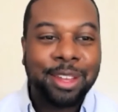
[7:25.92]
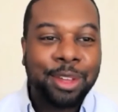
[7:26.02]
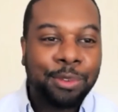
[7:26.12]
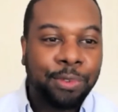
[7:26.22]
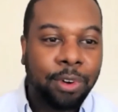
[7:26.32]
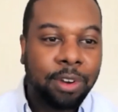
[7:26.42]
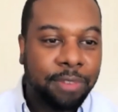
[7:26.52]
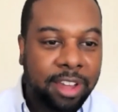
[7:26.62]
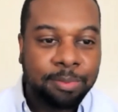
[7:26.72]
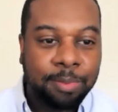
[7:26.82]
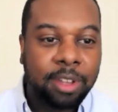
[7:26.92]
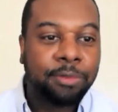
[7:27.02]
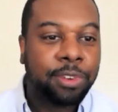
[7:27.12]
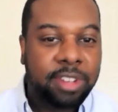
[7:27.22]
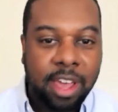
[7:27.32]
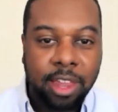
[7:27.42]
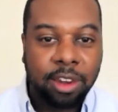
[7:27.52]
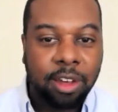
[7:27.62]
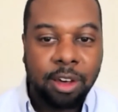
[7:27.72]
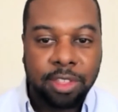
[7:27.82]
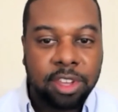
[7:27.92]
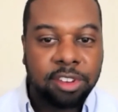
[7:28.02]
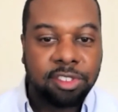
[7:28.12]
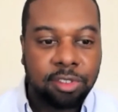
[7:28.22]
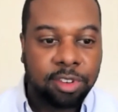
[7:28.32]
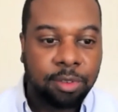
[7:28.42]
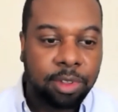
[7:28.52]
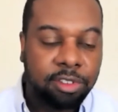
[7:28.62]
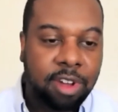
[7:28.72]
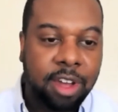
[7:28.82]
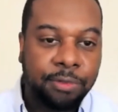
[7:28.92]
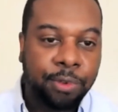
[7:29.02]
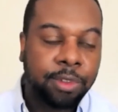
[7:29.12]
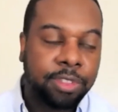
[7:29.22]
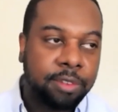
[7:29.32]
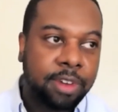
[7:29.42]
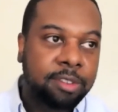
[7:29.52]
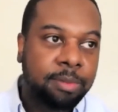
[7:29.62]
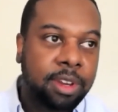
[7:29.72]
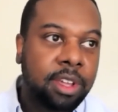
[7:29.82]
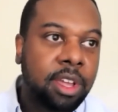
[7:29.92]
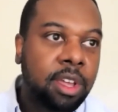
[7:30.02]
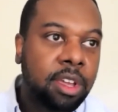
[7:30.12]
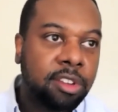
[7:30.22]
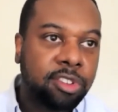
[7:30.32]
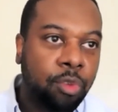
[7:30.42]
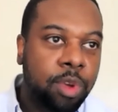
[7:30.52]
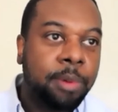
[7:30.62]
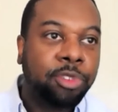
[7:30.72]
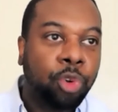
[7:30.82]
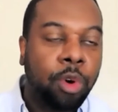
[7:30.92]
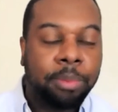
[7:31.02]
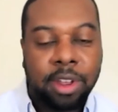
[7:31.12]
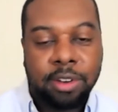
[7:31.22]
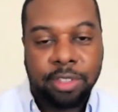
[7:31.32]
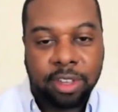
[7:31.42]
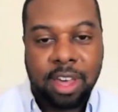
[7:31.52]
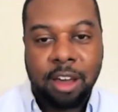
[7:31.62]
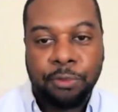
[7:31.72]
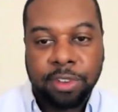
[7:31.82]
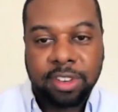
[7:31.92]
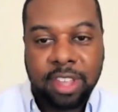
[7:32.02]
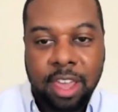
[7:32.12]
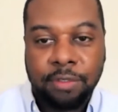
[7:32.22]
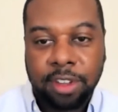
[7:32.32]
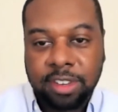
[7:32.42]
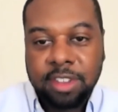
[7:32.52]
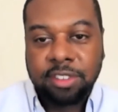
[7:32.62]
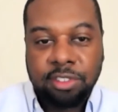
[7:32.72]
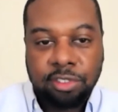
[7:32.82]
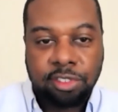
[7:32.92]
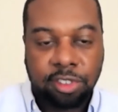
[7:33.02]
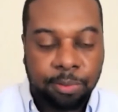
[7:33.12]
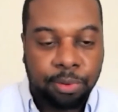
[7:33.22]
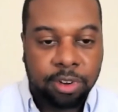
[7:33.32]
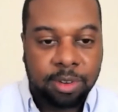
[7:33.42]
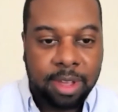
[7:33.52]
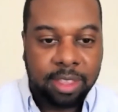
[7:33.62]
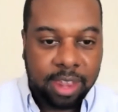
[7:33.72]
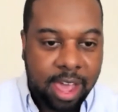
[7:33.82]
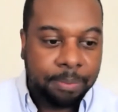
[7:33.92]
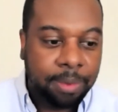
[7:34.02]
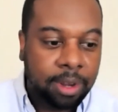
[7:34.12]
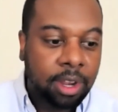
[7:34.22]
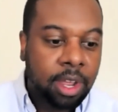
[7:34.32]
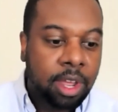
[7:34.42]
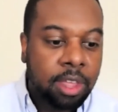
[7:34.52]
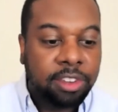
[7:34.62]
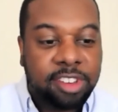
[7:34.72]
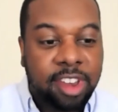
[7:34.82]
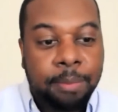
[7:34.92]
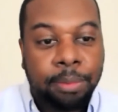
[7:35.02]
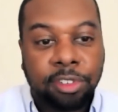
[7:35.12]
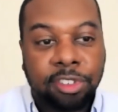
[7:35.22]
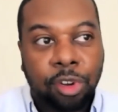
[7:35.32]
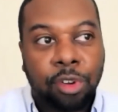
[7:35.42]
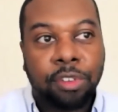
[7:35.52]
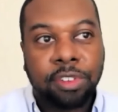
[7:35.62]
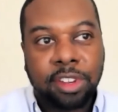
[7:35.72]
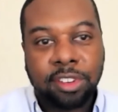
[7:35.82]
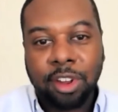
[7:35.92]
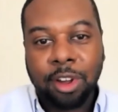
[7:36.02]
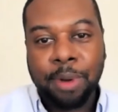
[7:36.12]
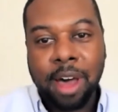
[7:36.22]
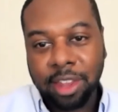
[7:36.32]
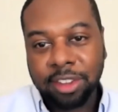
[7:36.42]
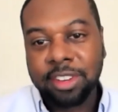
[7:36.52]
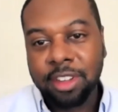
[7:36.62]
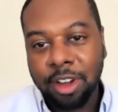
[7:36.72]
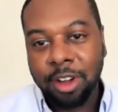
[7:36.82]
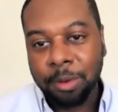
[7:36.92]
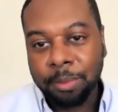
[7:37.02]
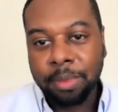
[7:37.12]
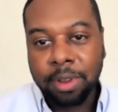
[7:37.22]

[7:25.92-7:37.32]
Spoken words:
for investment, for talent, all the issues that really drive forward investment. And so we absorbed under the conference and gave us institutional support to make that happen. The chamber serves as our policy arm.